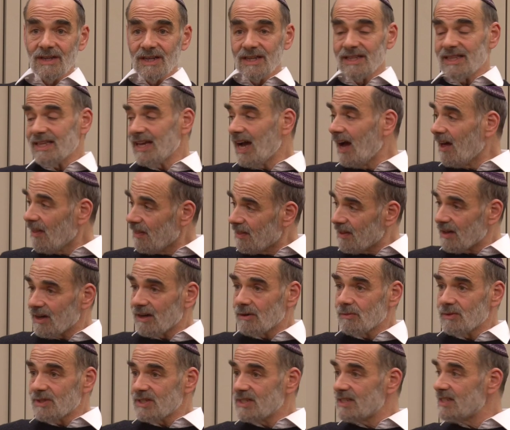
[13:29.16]
And the other
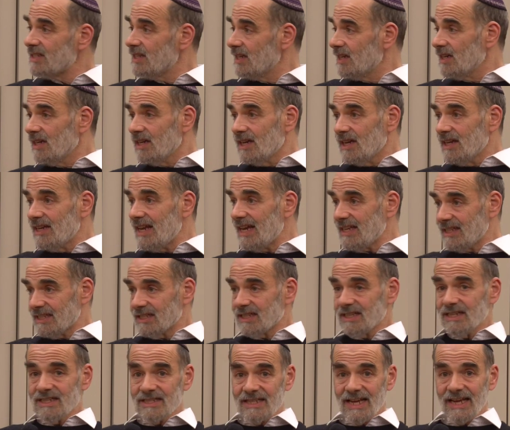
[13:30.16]
was less
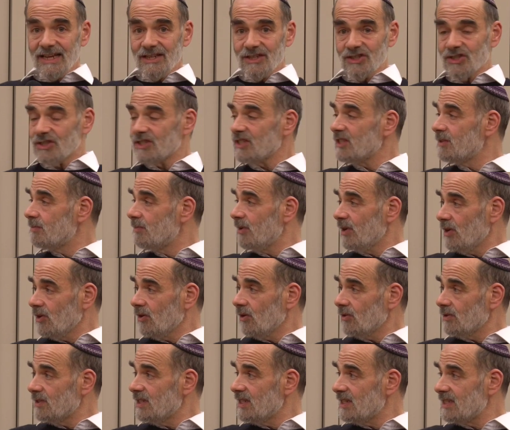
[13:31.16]
contentious, but
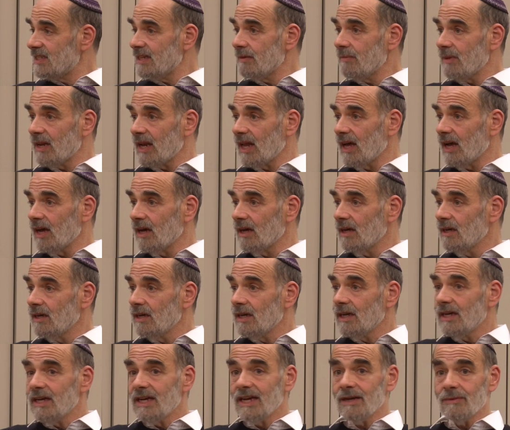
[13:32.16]
not dissimilar.
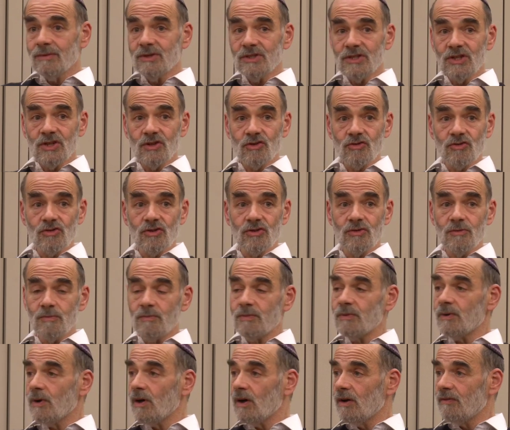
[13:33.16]
It was a
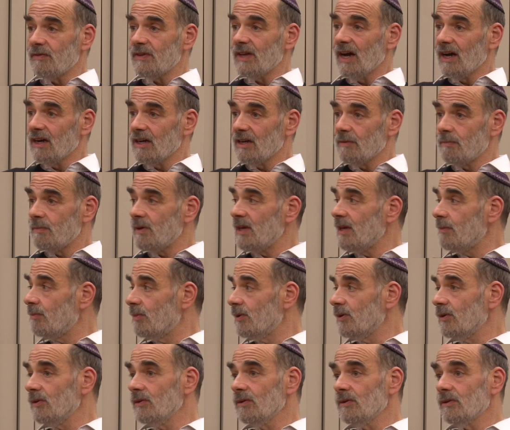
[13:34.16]
group of younger
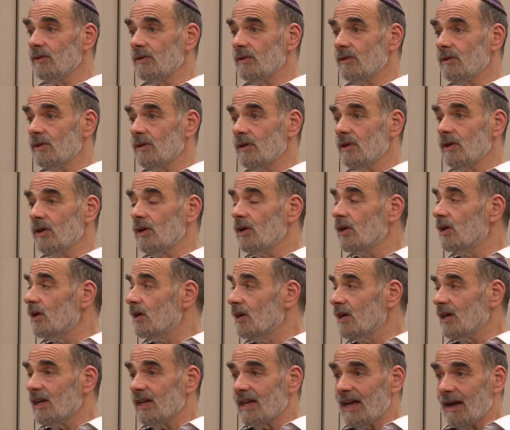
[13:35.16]
people
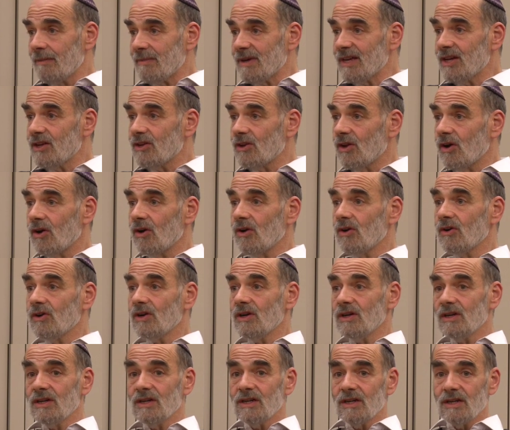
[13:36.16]
coming along,
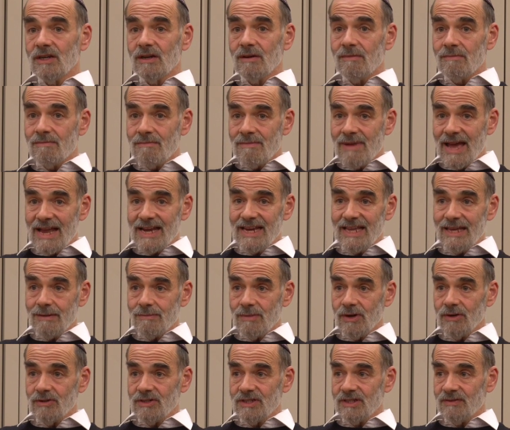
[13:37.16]
many
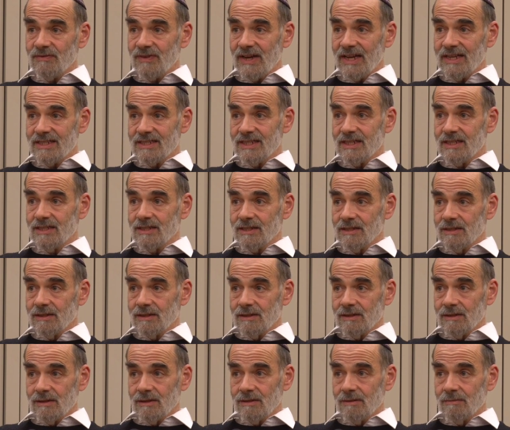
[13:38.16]
motivated
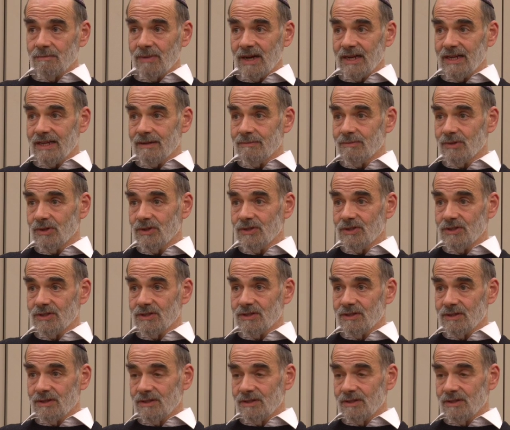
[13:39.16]
by Limud.